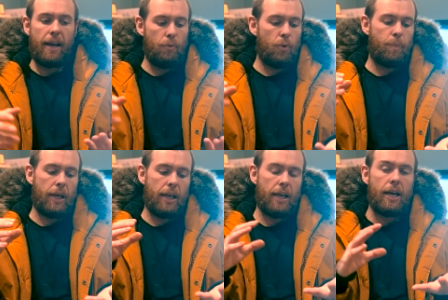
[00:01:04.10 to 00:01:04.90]
will
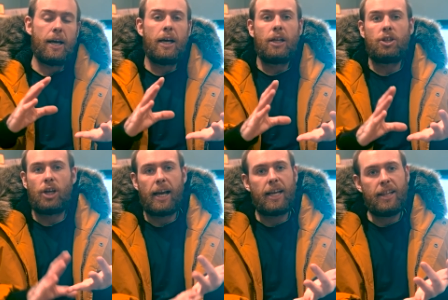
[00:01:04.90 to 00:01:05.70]
be
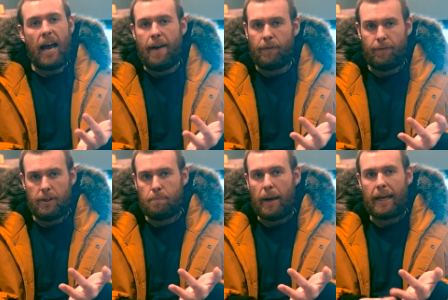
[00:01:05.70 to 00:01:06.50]
checking that
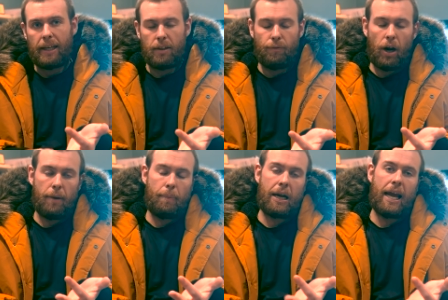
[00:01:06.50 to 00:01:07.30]
everything's back in the
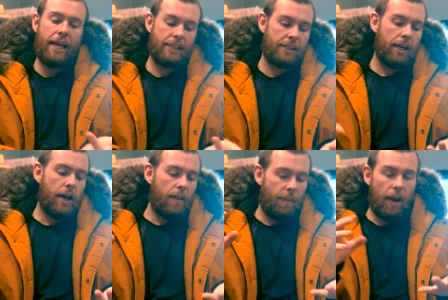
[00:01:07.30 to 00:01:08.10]
right place.
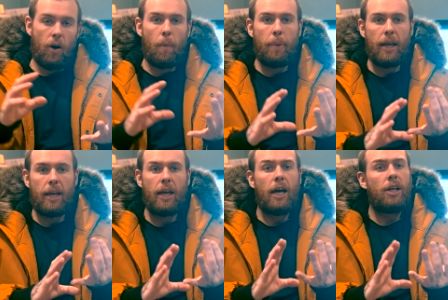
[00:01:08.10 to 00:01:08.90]
They'll
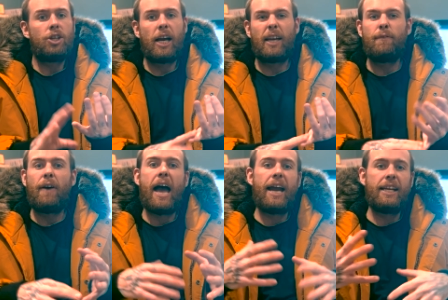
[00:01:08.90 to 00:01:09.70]
be checking
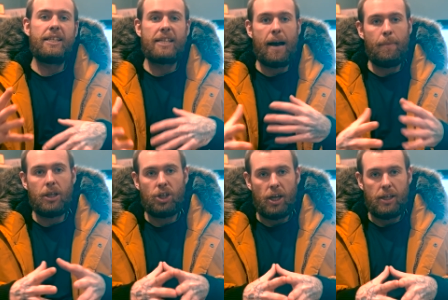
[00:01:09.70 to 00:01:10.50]
for any
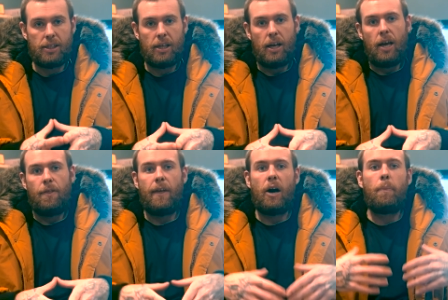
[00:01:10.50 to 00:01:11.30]
damages.
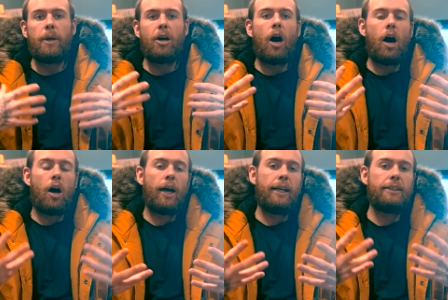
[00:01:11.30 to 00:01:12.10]
They'll be your
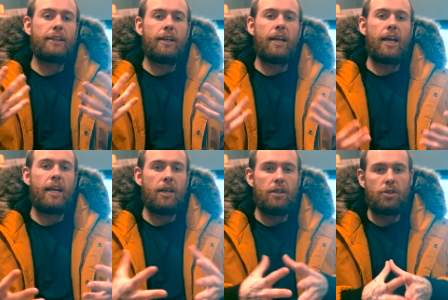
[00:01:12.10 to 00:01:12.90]
eyes and
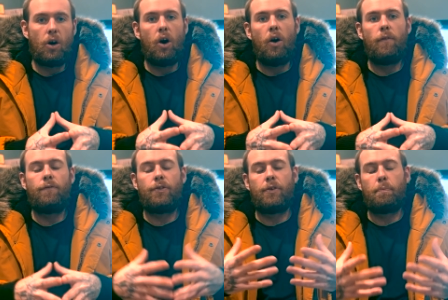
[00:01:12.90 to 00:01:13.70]
ears of
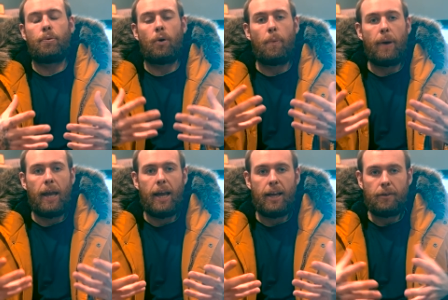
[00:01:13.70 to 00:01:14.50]
the
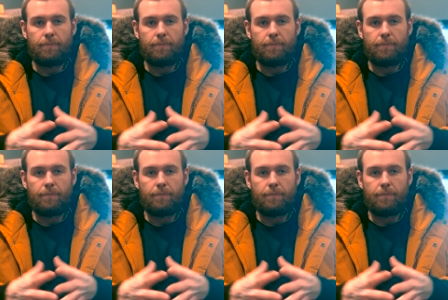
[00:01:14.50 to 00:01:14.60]
property.